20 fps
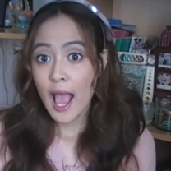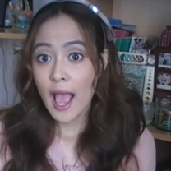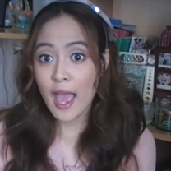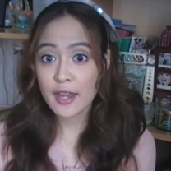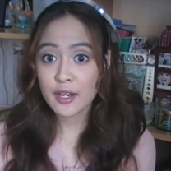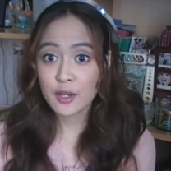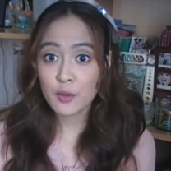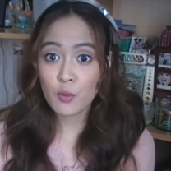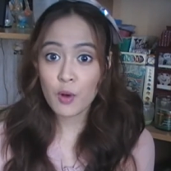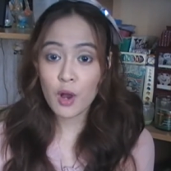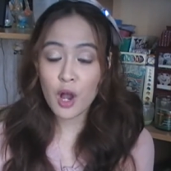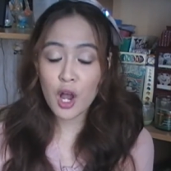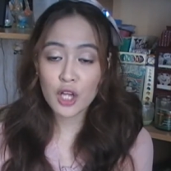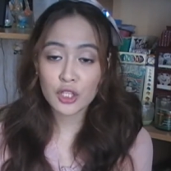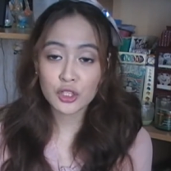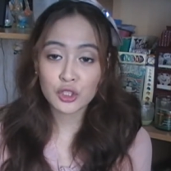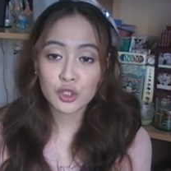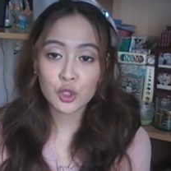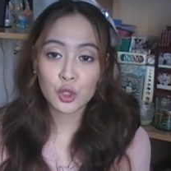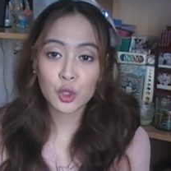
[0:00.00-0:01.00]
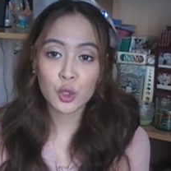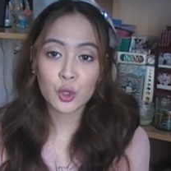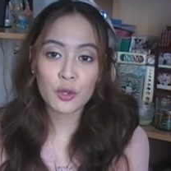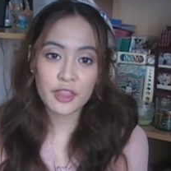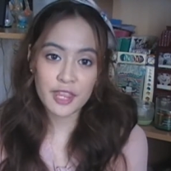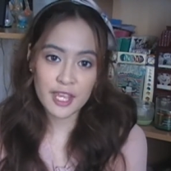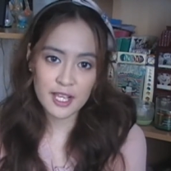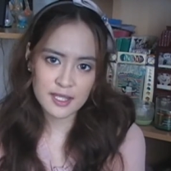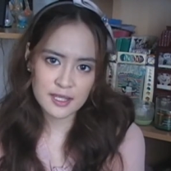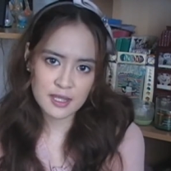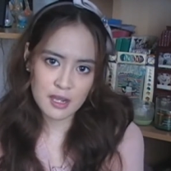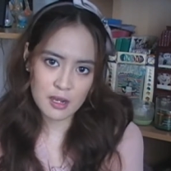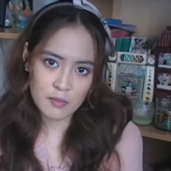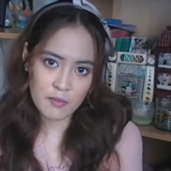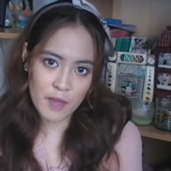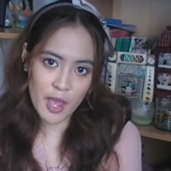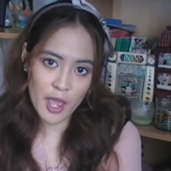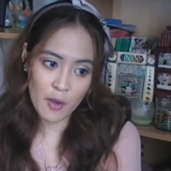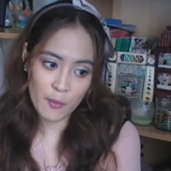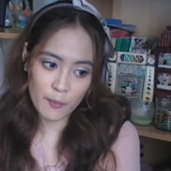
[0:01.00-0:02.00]
anyone who thinks
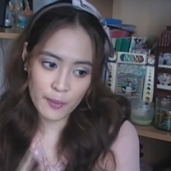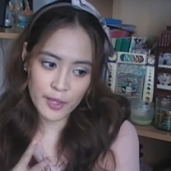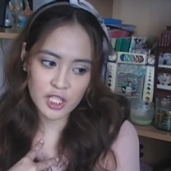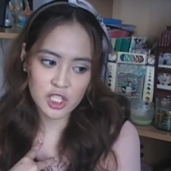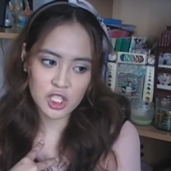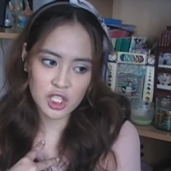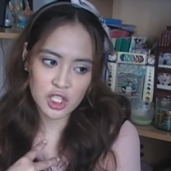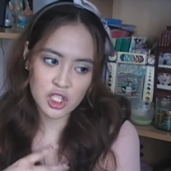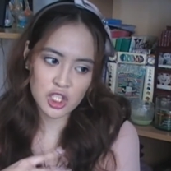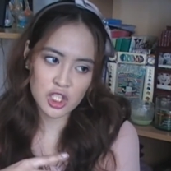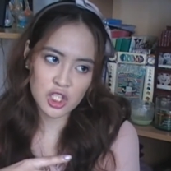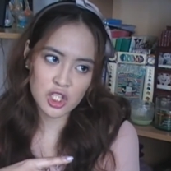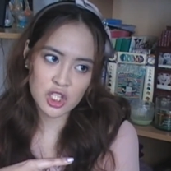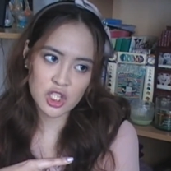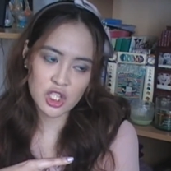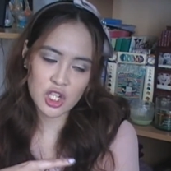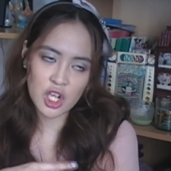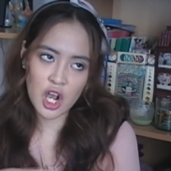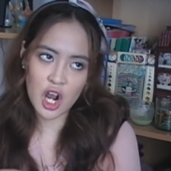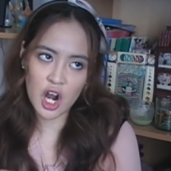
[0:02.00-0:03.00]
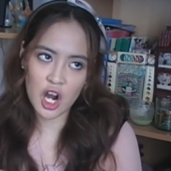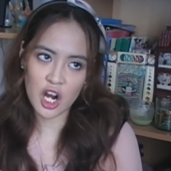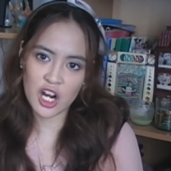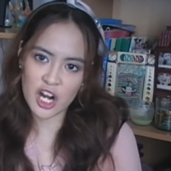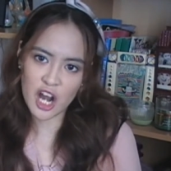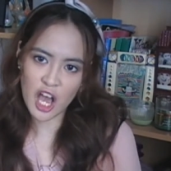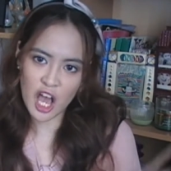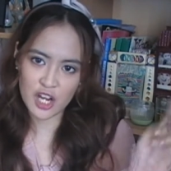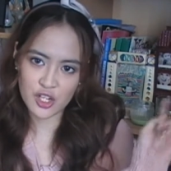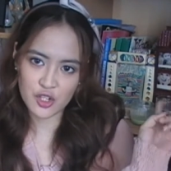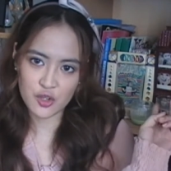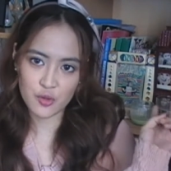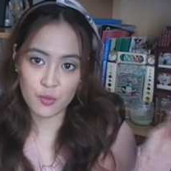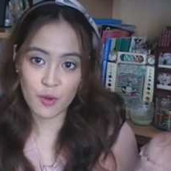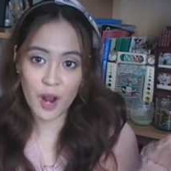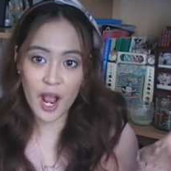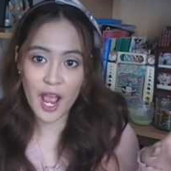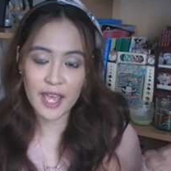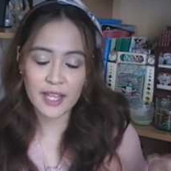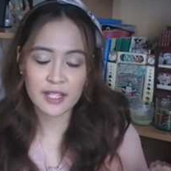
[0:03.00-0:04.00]
that my opinions are not
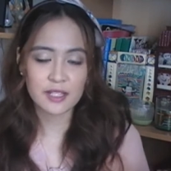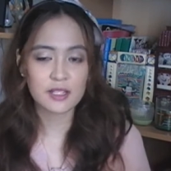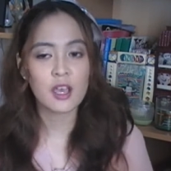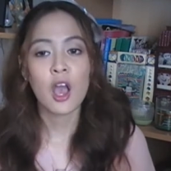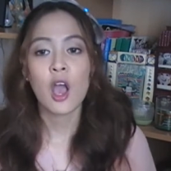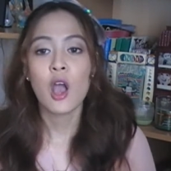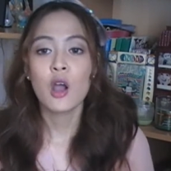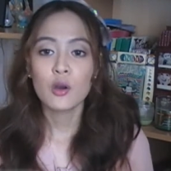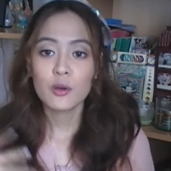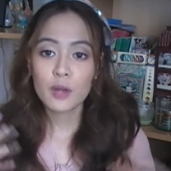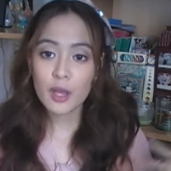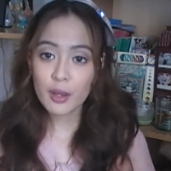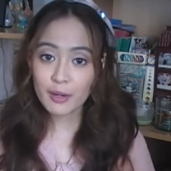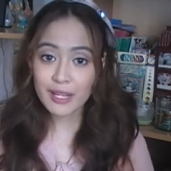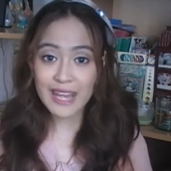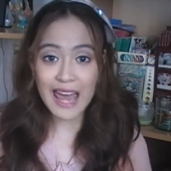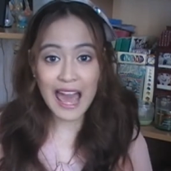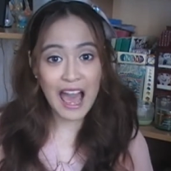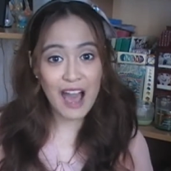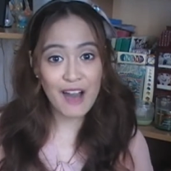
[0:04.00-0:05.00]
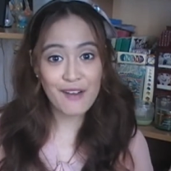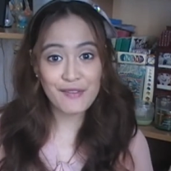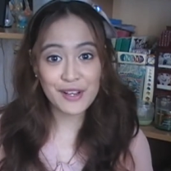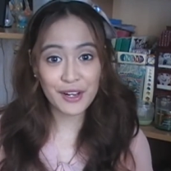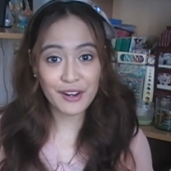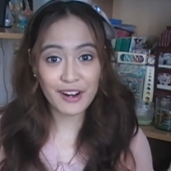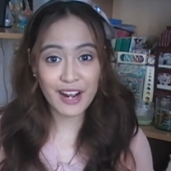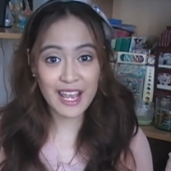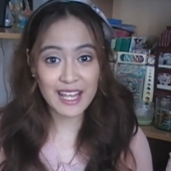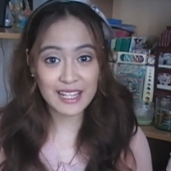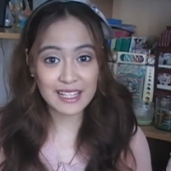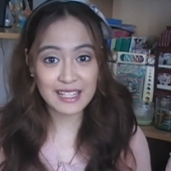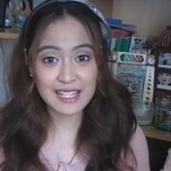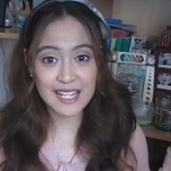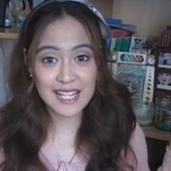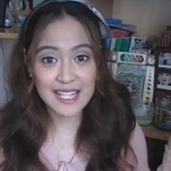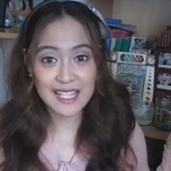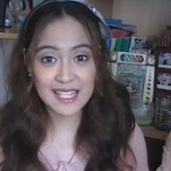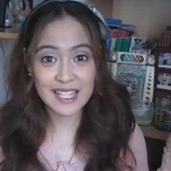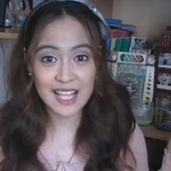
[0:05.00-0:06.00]
right, we would have a great
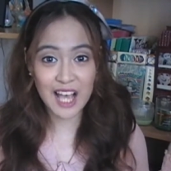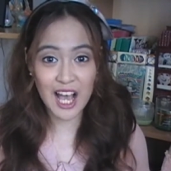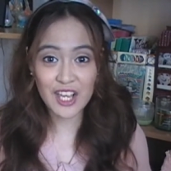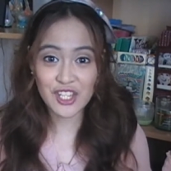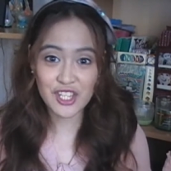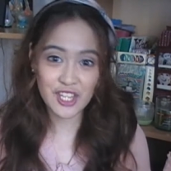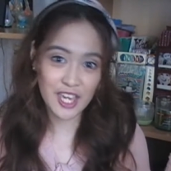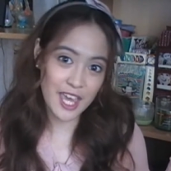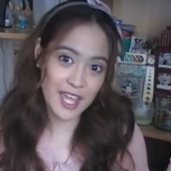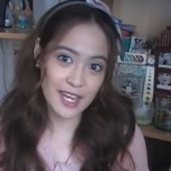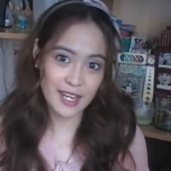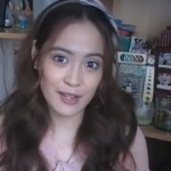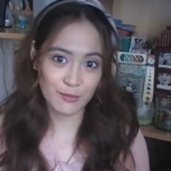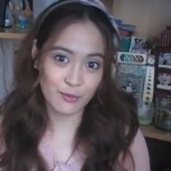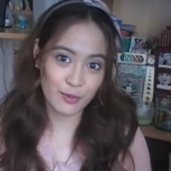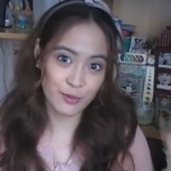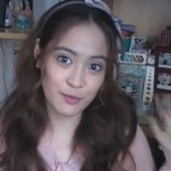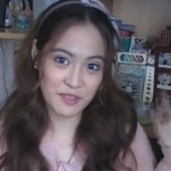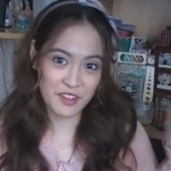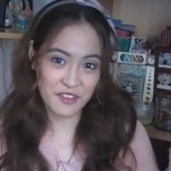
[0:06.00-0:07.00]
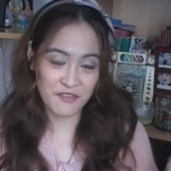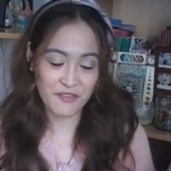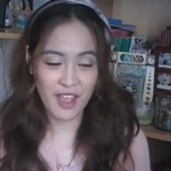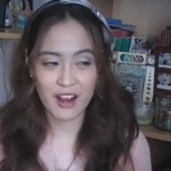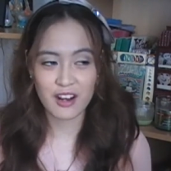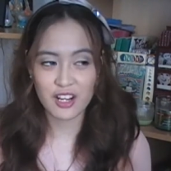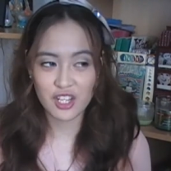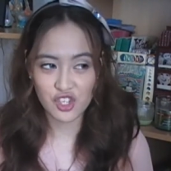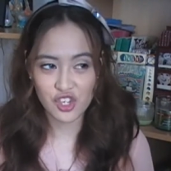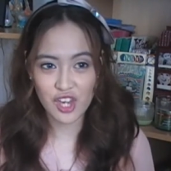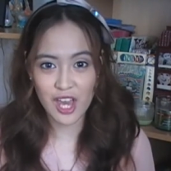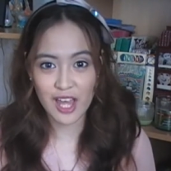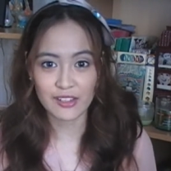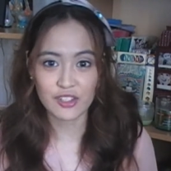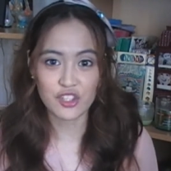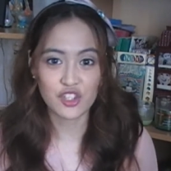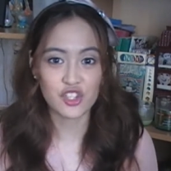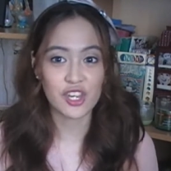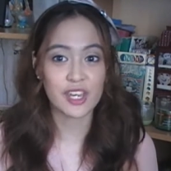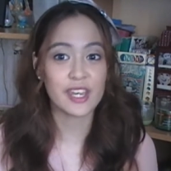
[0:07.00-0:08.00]
discussion. It would be very
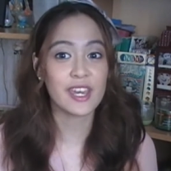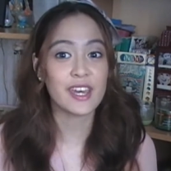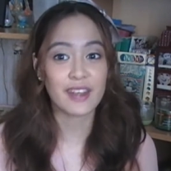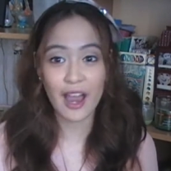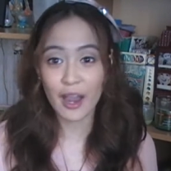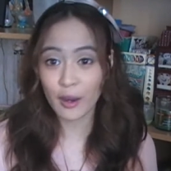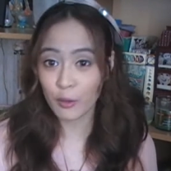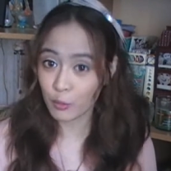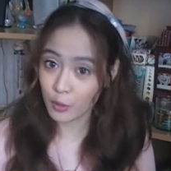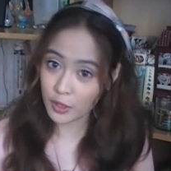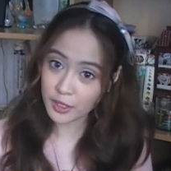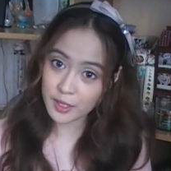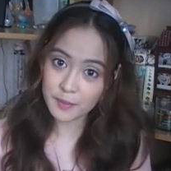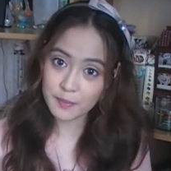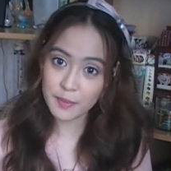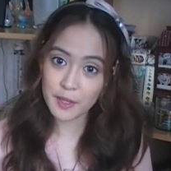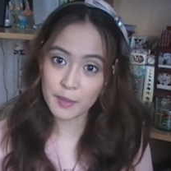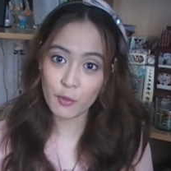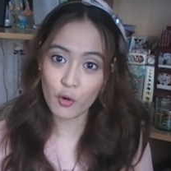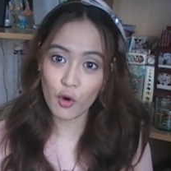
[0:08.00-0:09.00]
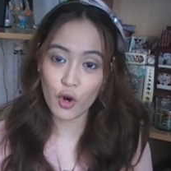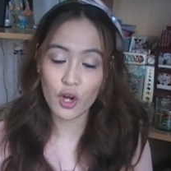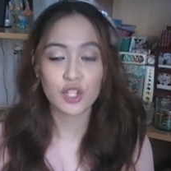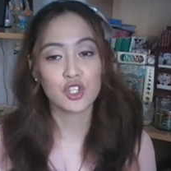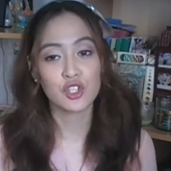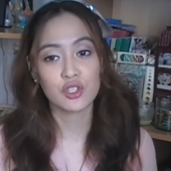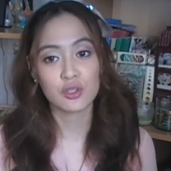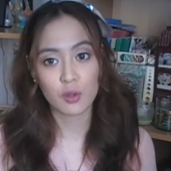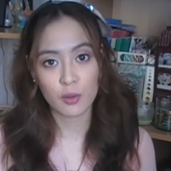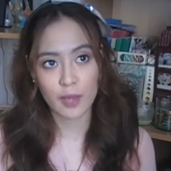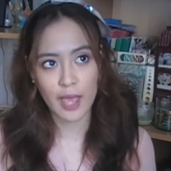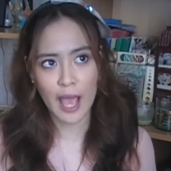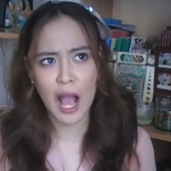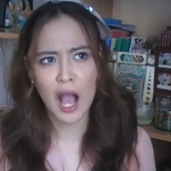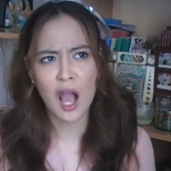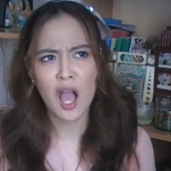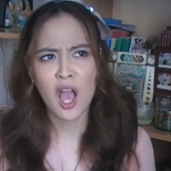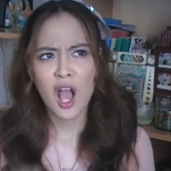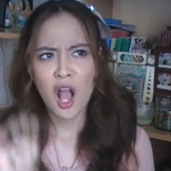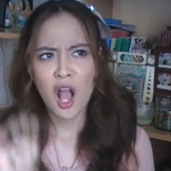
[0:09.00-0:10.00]
challenging and I wouldn't be bored. So yeah,